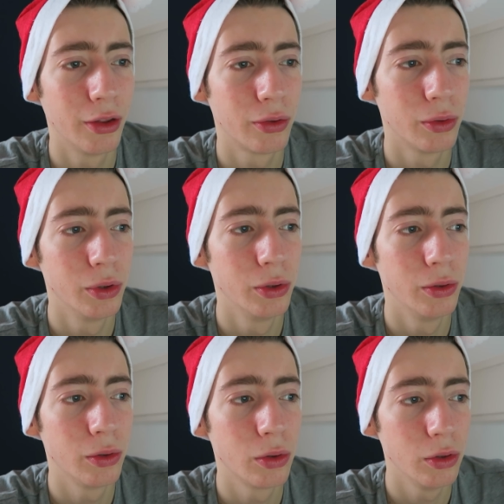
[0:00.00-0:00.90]

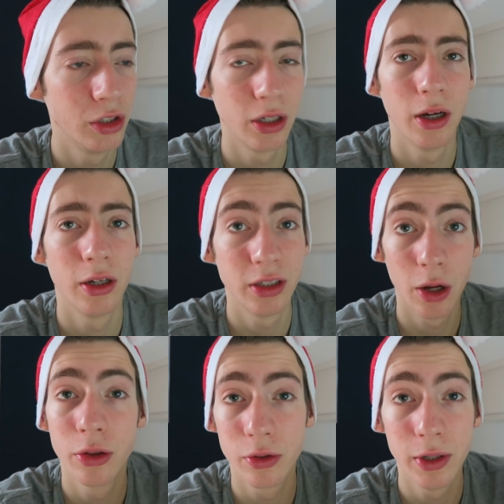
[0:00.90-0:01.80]
through
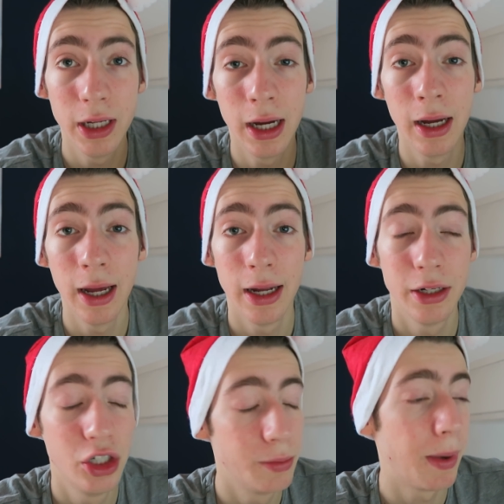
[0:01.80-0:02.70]
South Korea
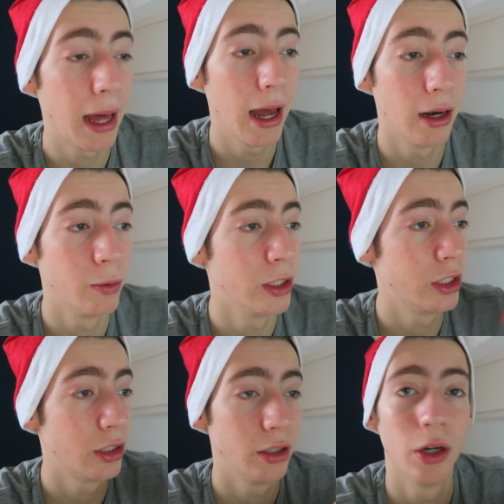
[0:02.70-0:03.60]
and Japan,
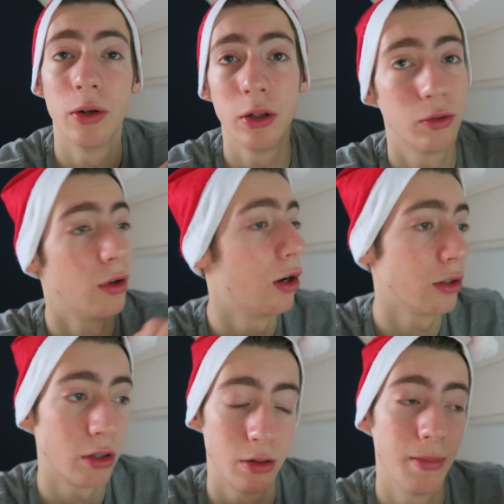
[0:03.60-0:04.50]
which, you know, those
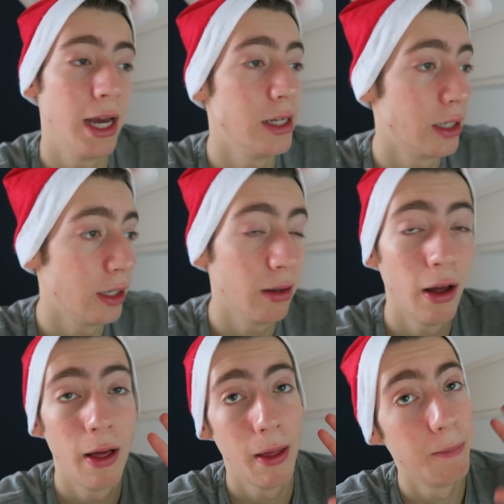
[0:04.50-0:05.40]
vlogs are amazing.
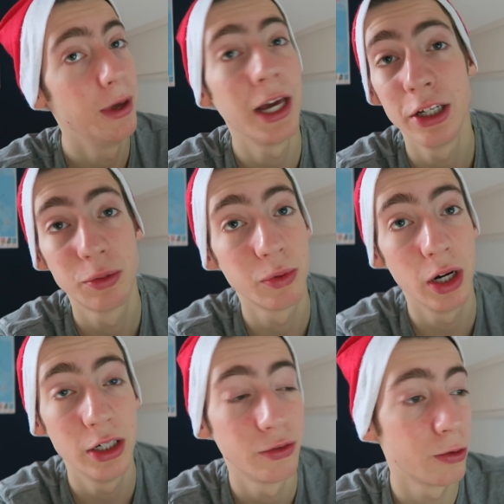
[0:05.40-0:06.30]
Big
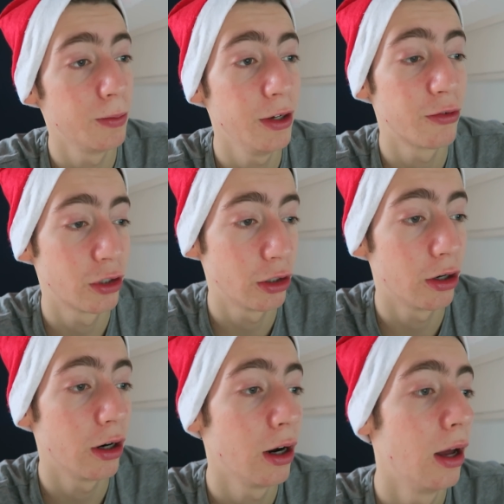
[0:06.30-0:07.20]
inspiration for me for
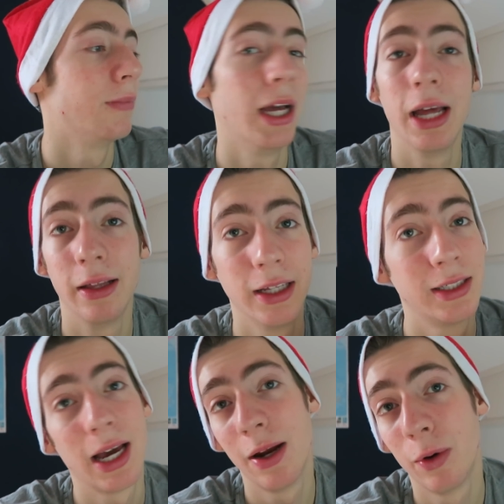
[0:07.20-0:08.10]
sure. And yeah,
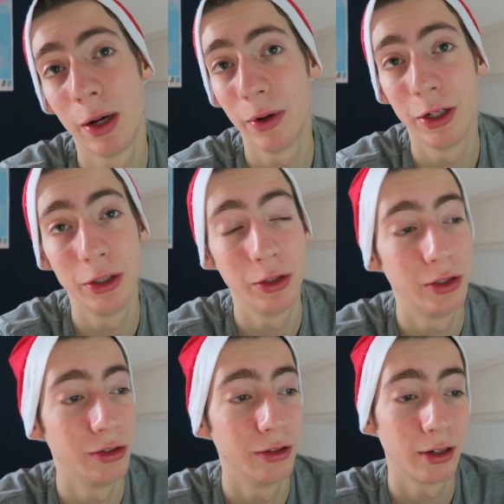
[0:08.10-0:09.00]
that's kind of what I want to do
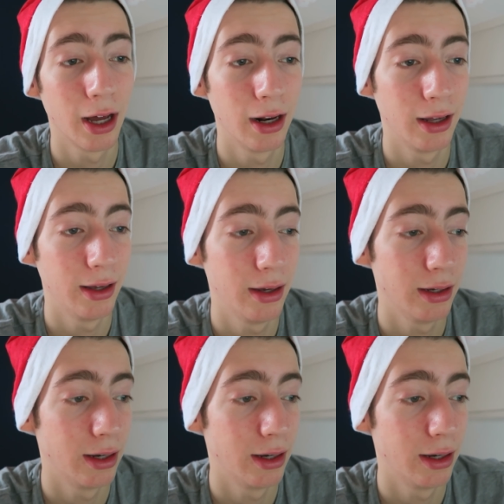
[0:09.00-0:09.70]
too. Kind of like